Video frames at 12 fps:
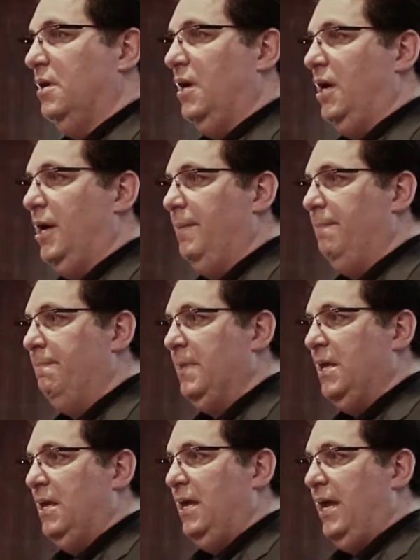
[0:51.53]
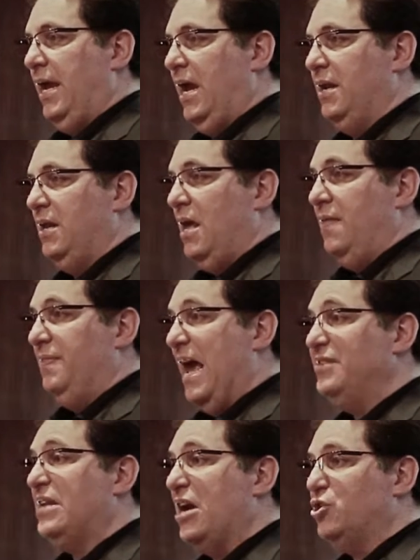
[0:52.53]
Um, and
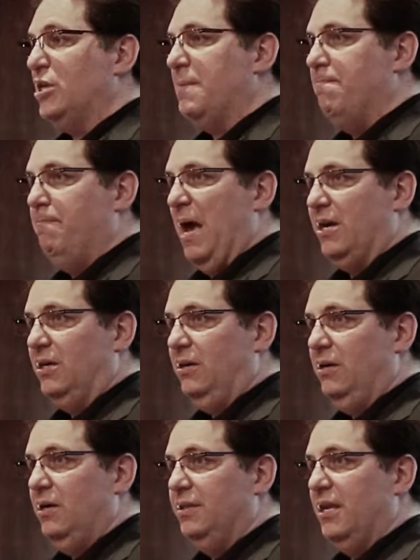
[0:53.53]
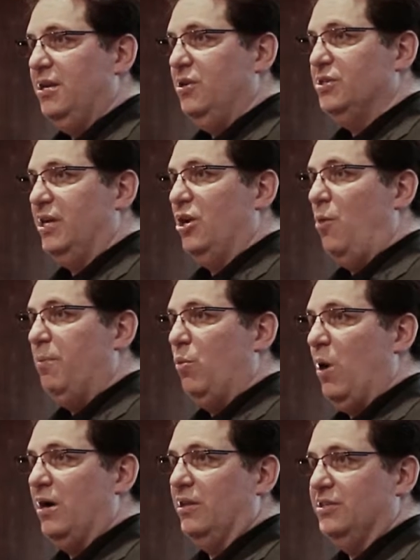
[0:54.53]
that's actually better than using an
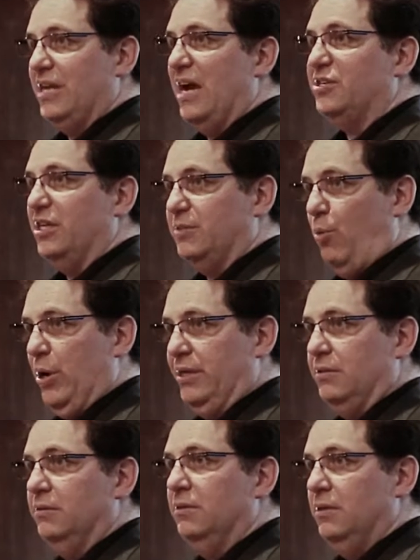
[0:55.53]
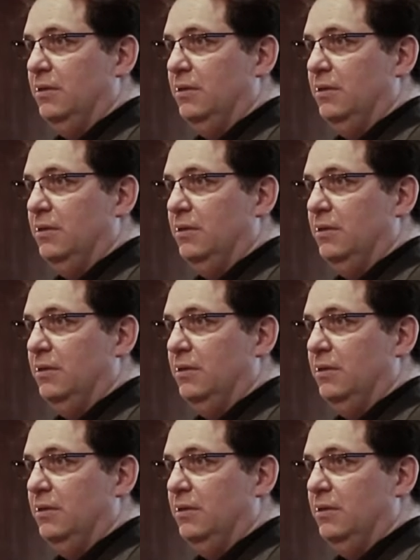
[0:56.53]
open wireless access point,